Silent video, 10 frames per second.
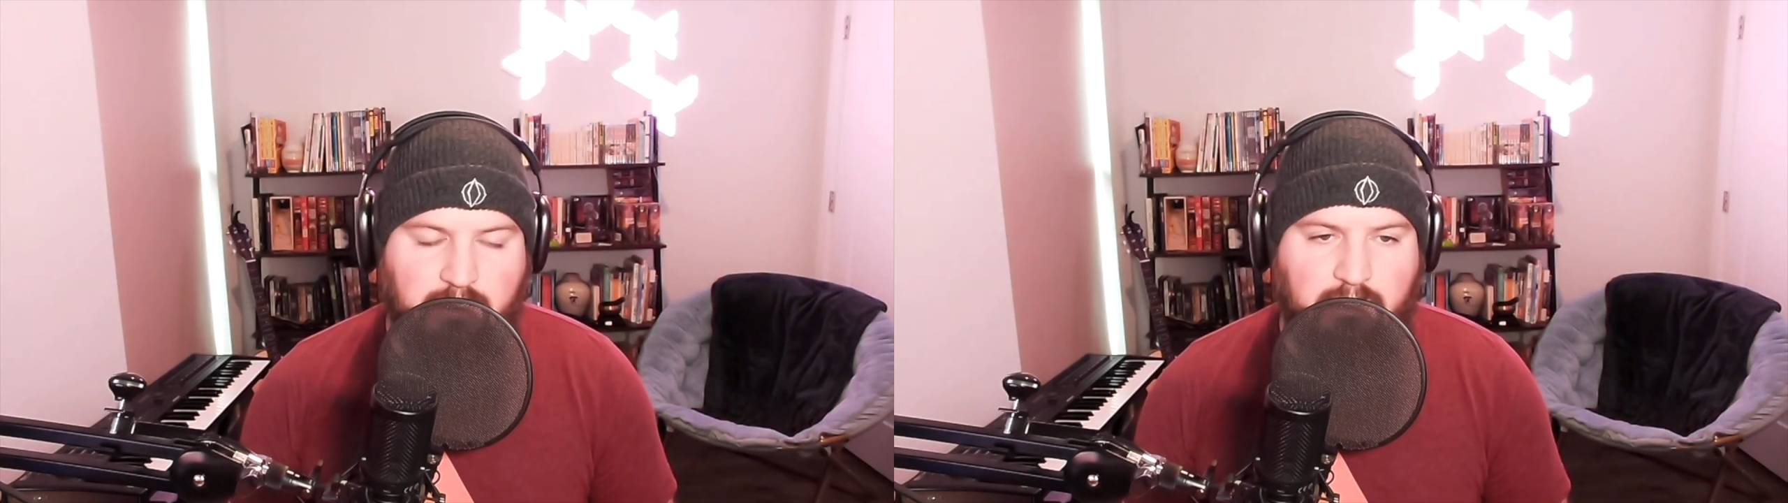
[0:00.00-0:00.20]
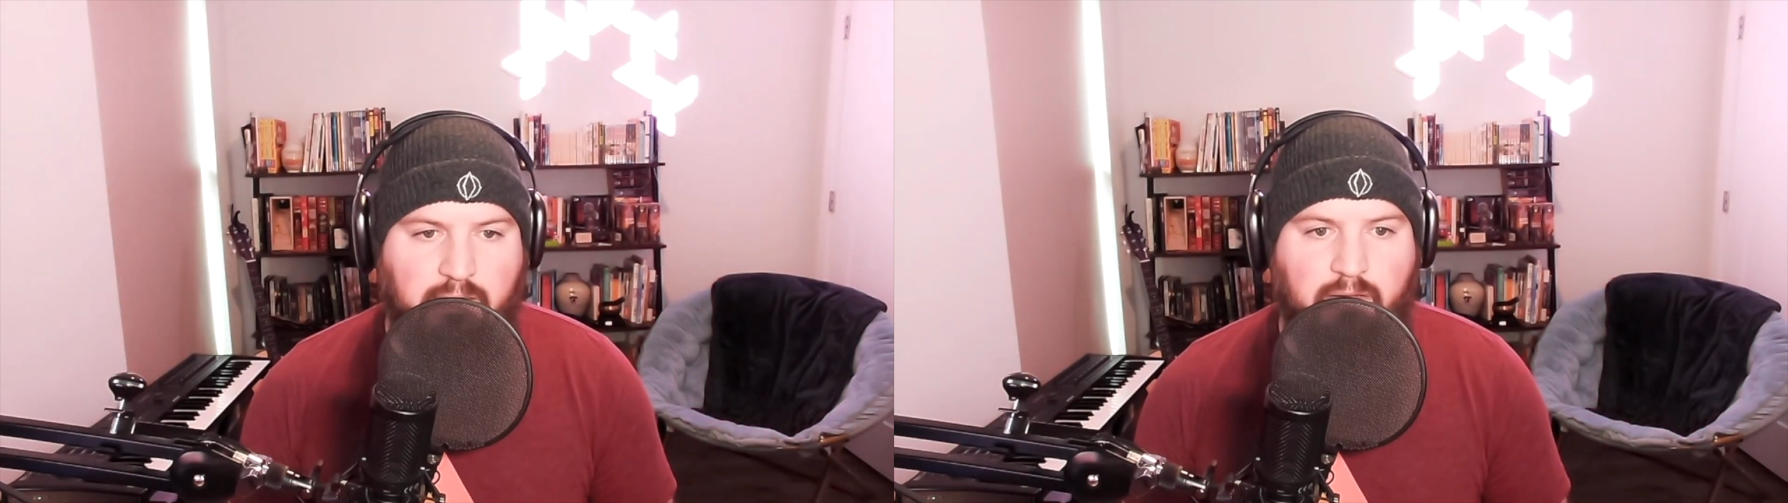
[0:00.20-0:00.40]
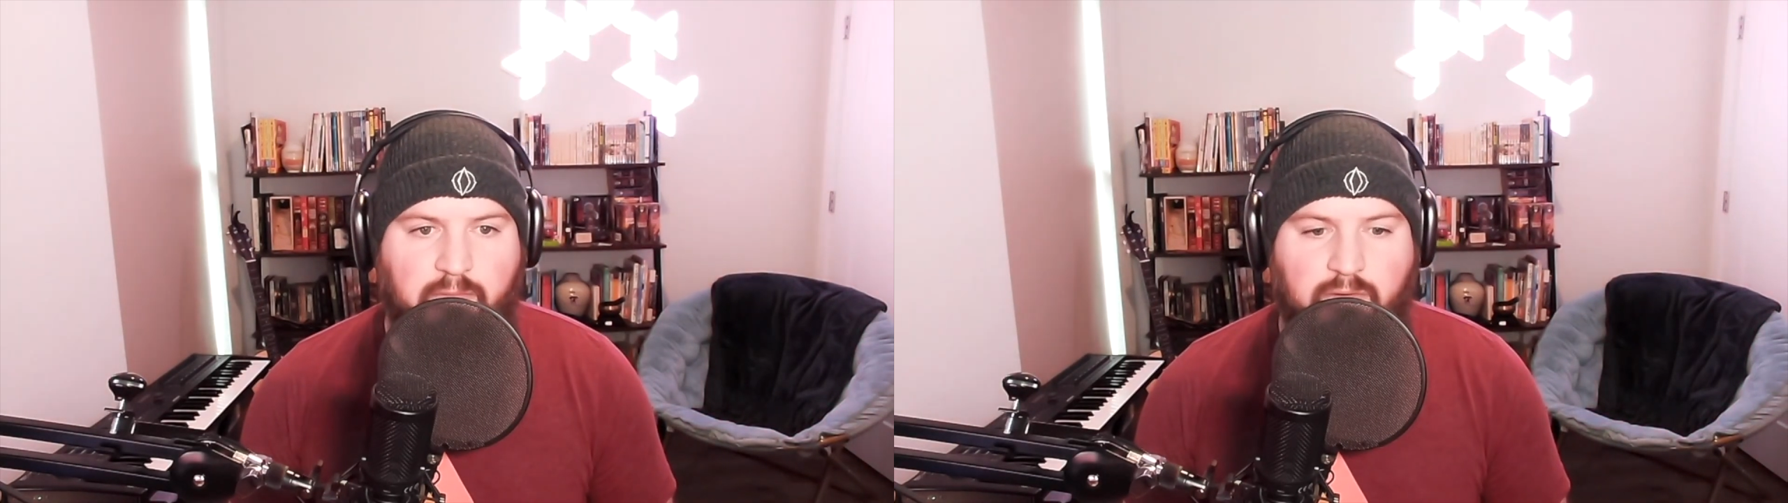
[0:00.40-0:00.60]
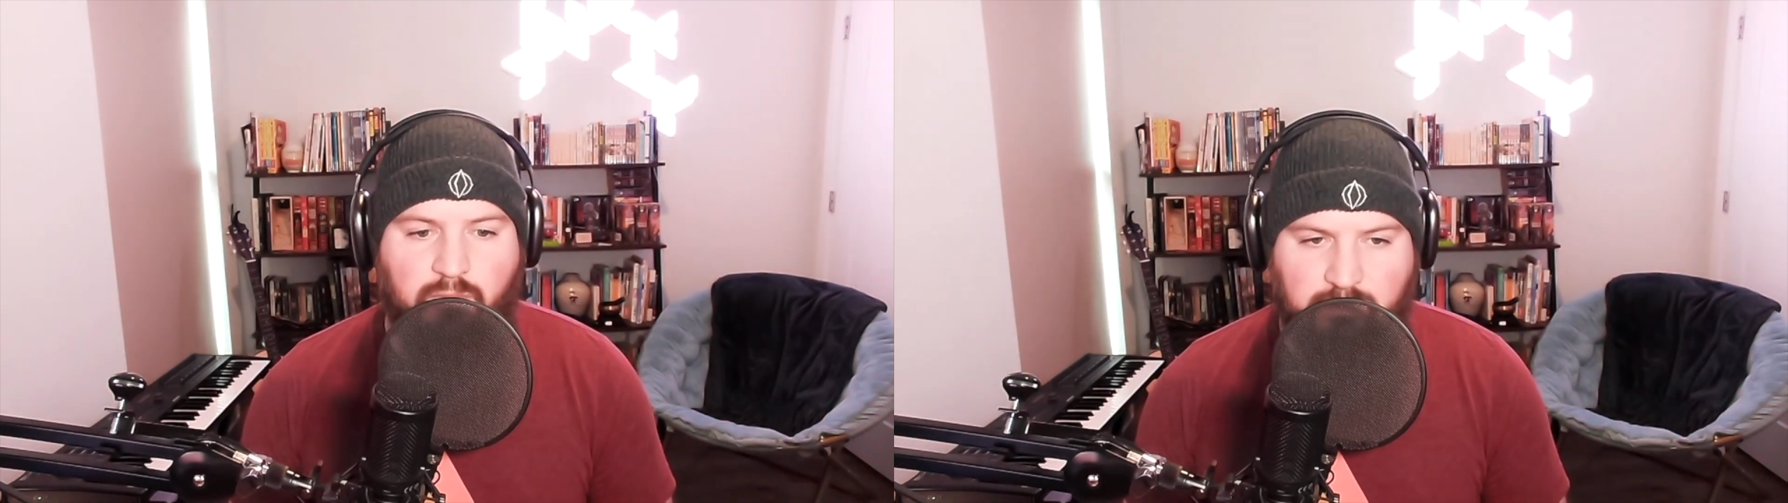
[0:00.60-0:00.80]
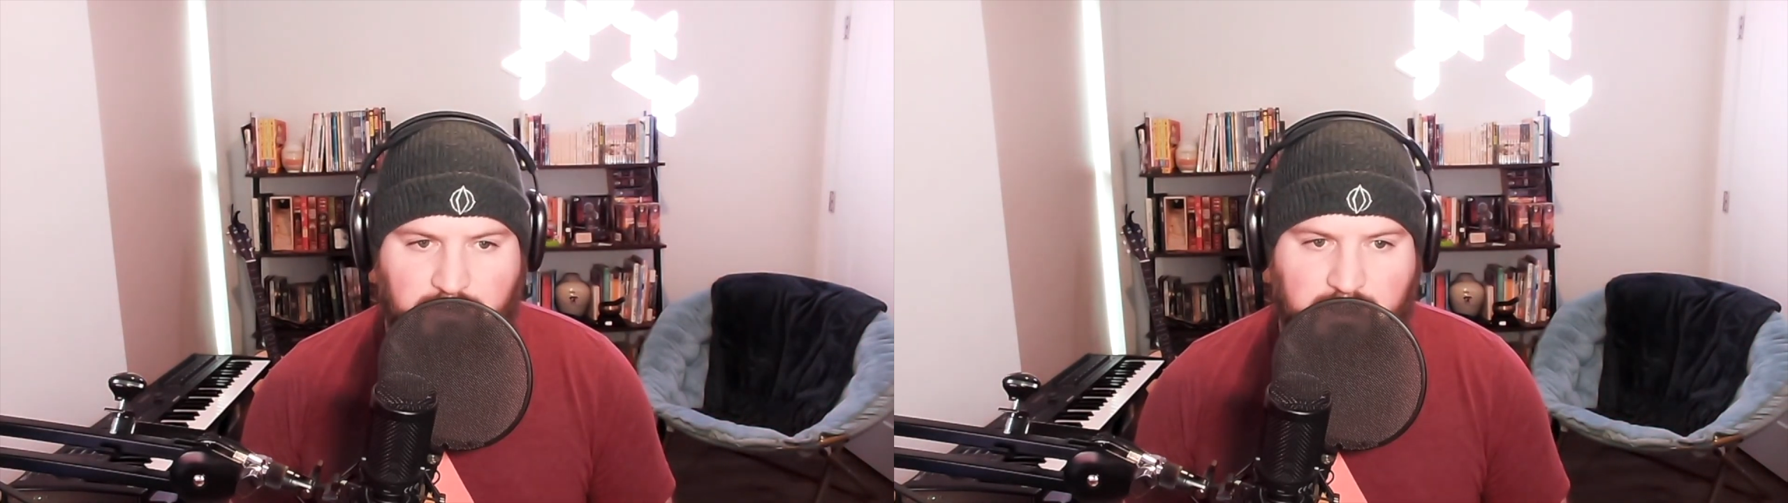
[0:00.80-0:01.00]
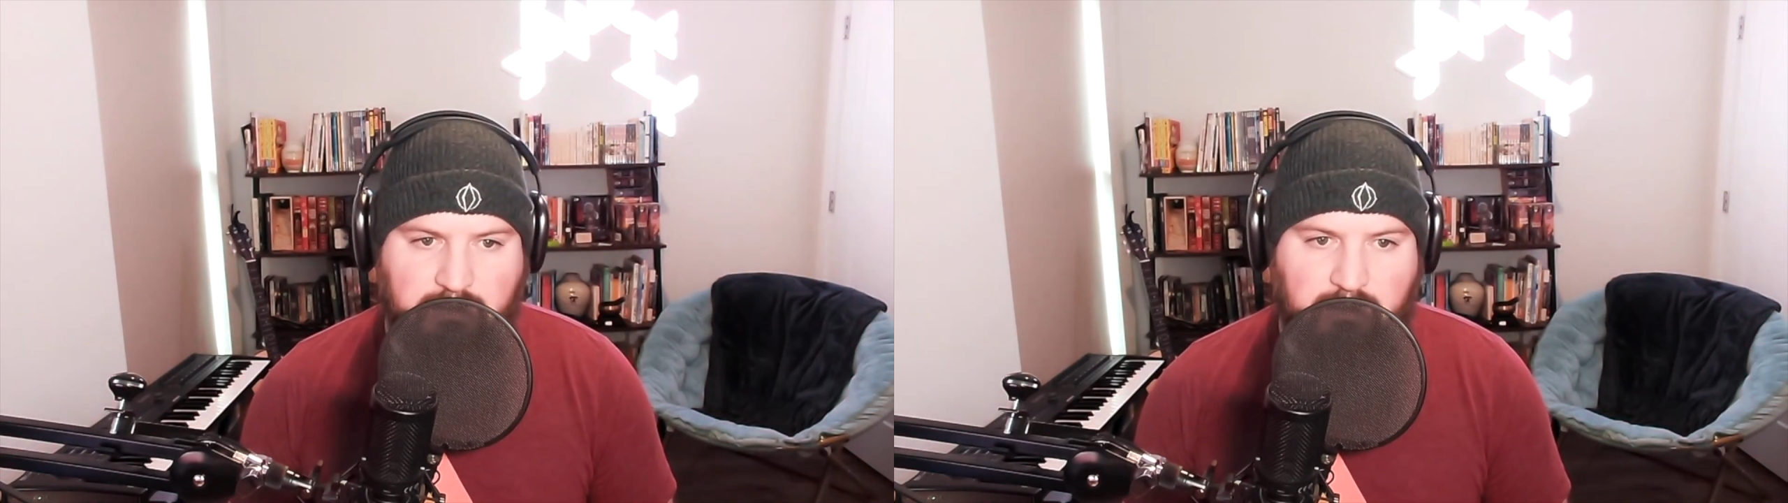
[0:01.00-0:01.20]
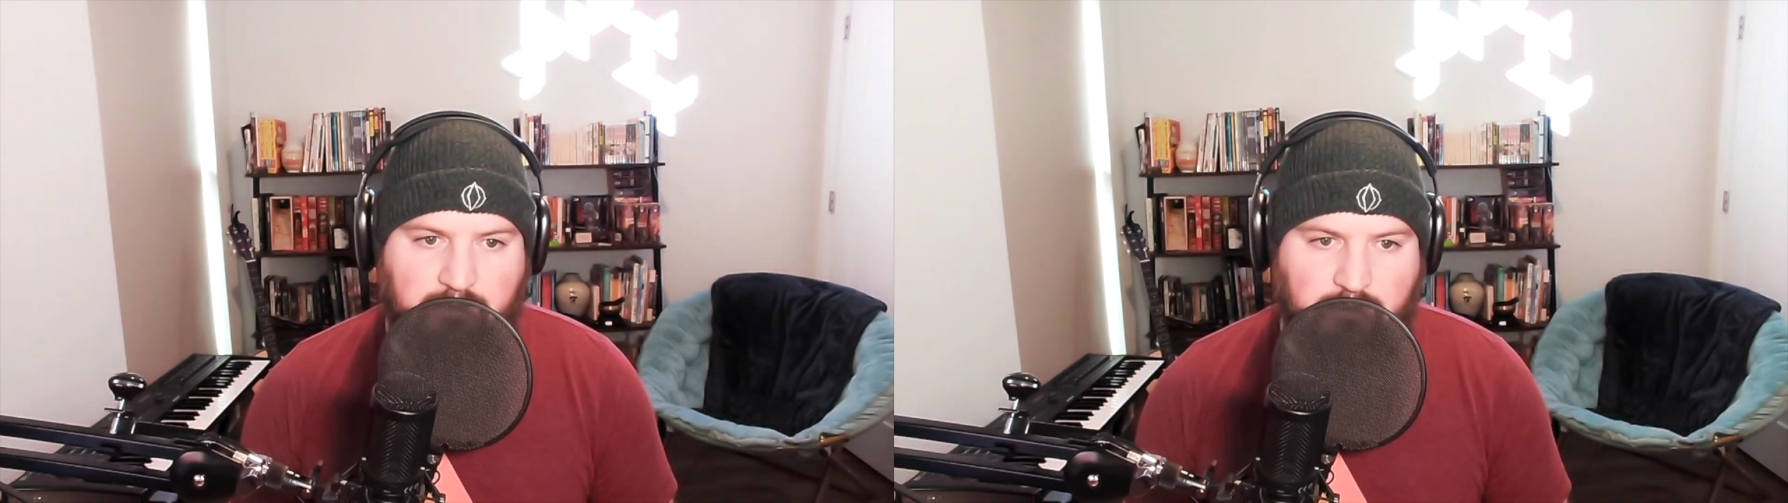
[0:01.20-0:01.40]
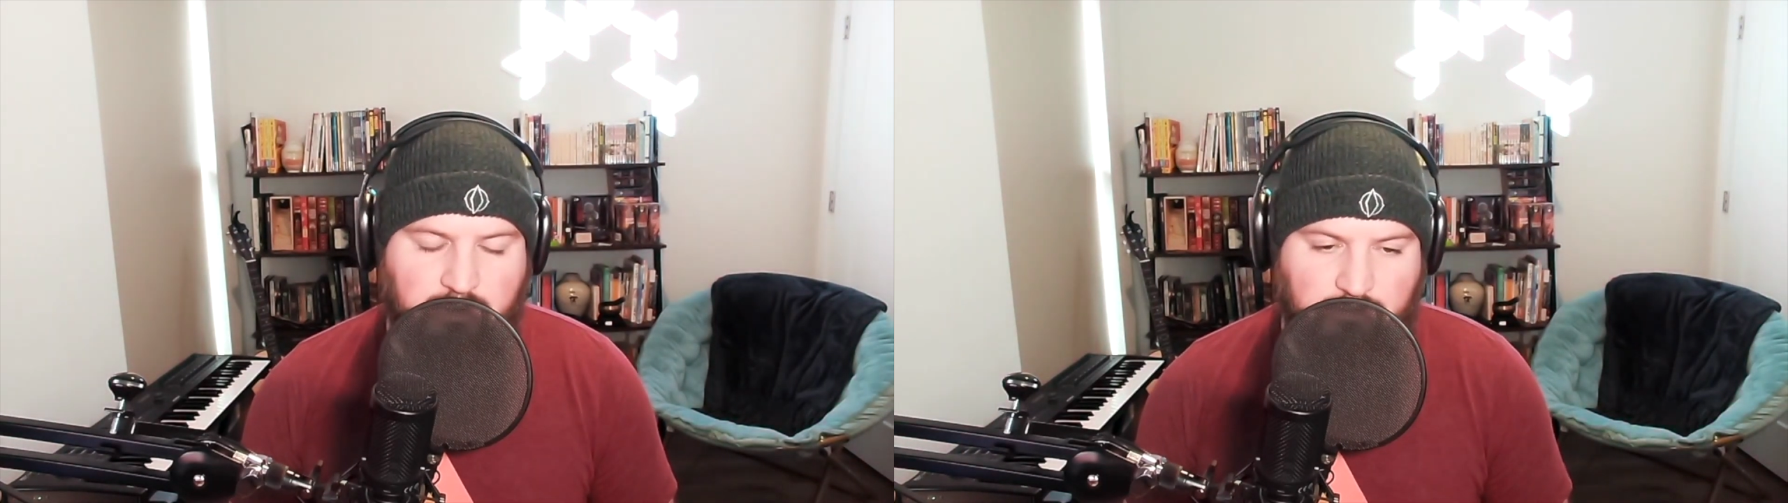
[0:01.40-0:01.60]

and with Phoenix LiveView.